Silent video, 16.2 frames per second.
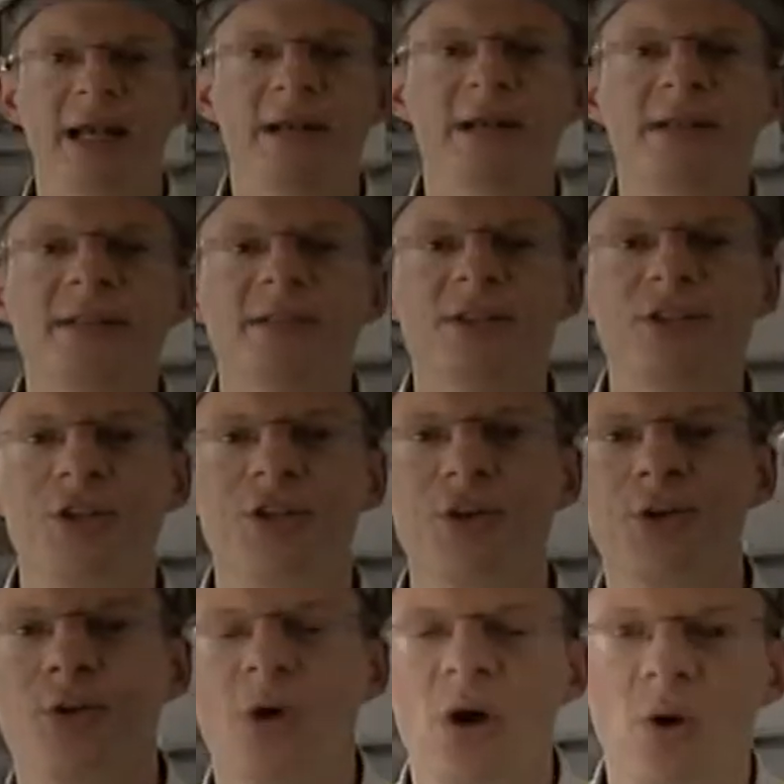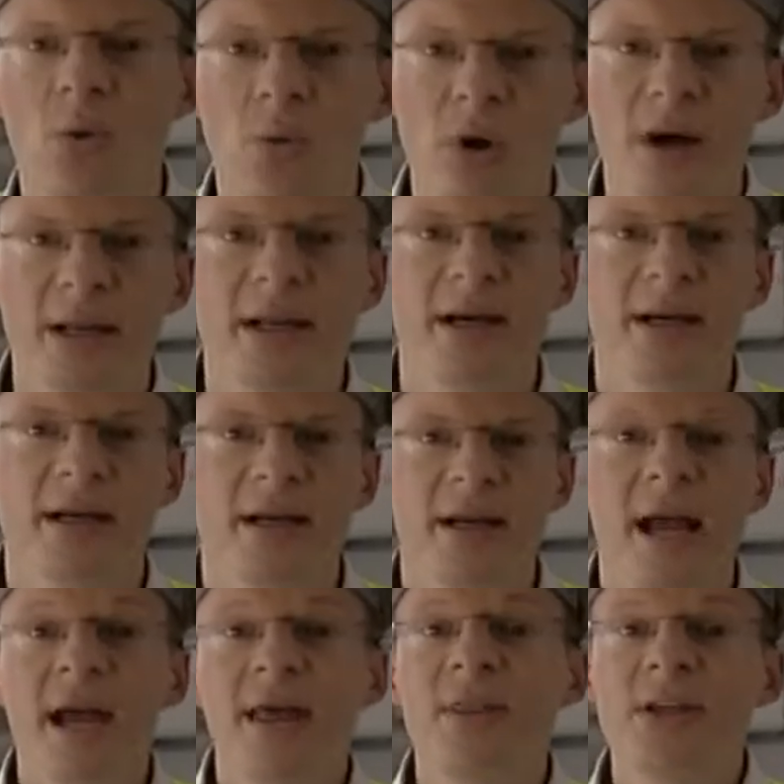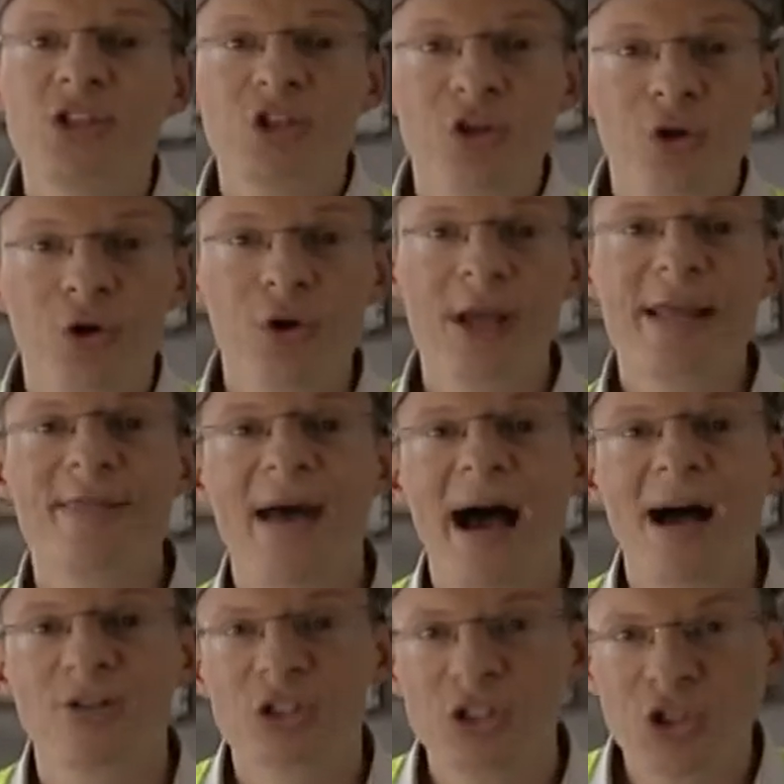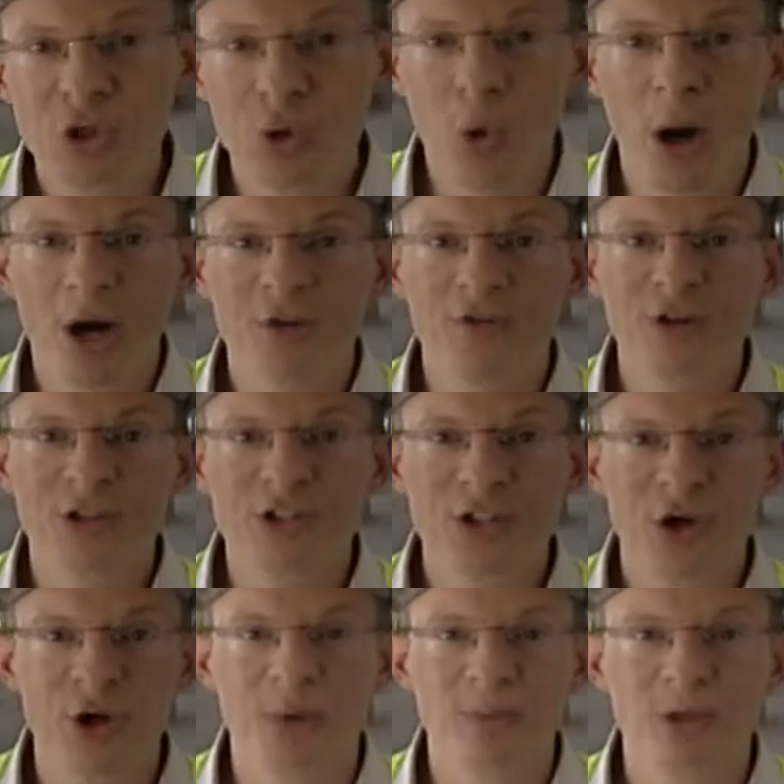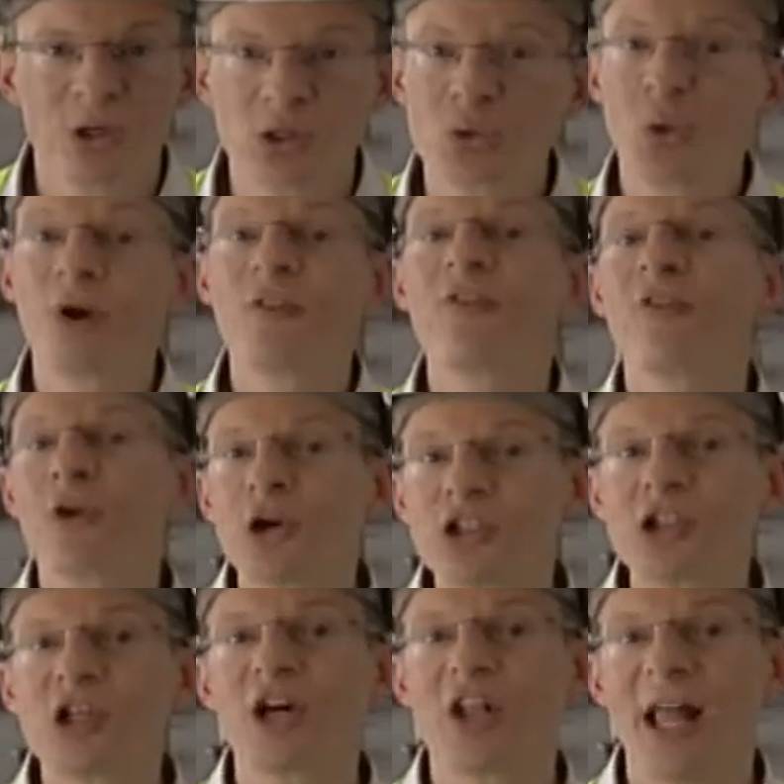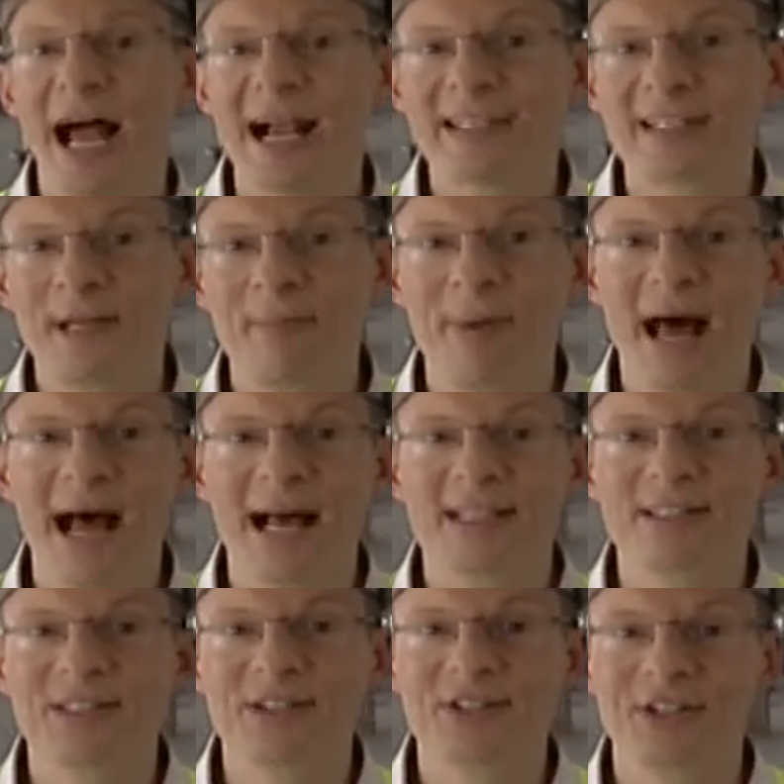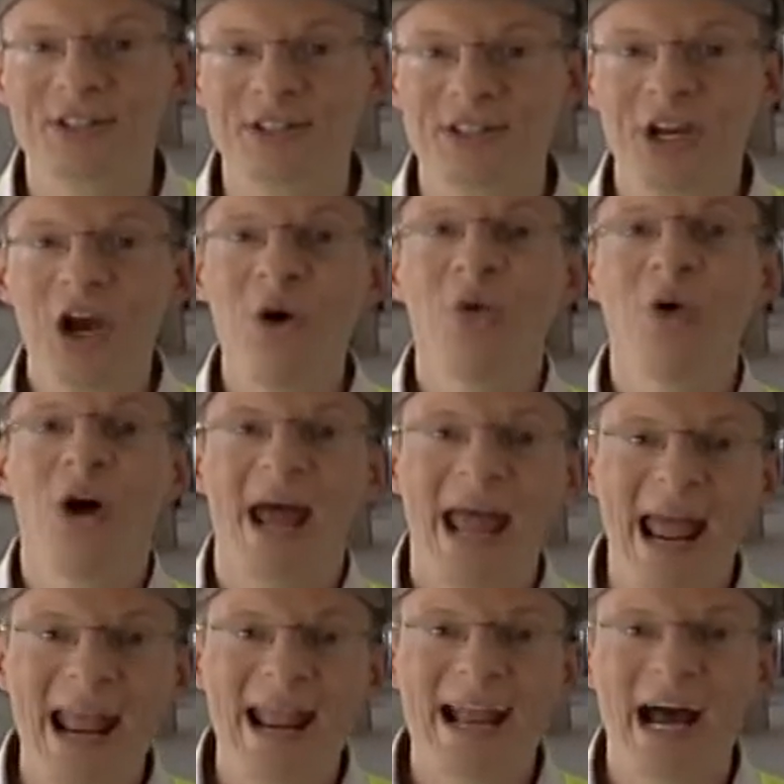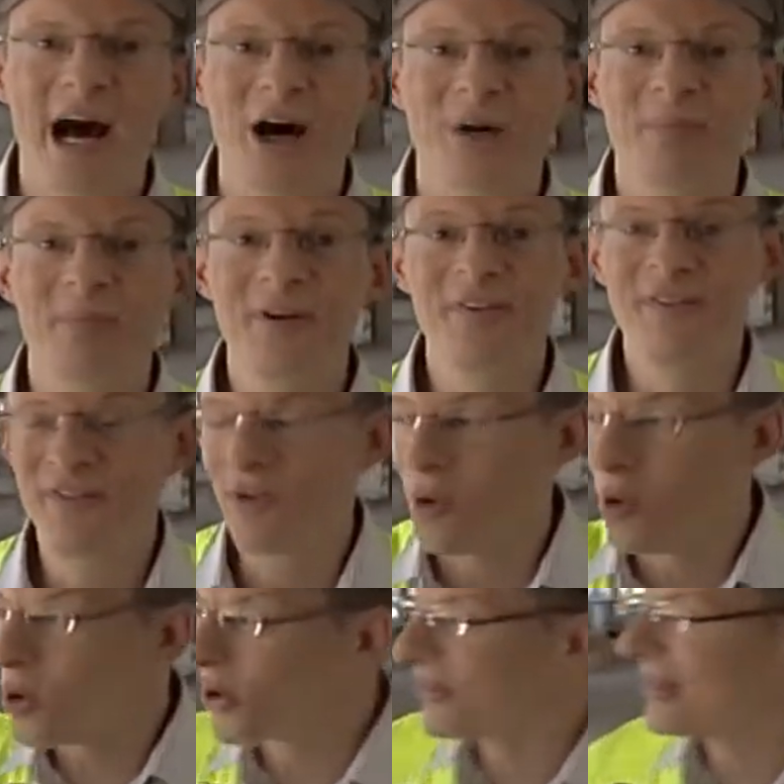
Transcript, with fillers: Eight, two, one. This 30,000 square foot terminal is where Virgin Galactic passengers will hang out before